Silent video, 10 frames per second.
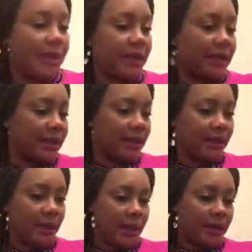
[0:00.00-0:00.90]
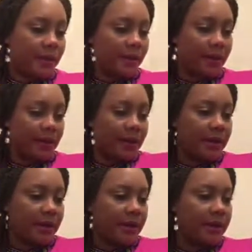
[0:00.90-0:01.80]
piece as well.
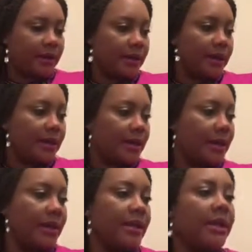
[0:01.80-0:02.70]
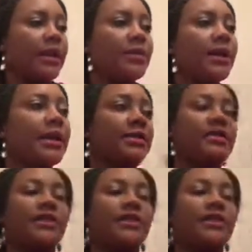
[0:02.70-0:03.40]
And the next one is a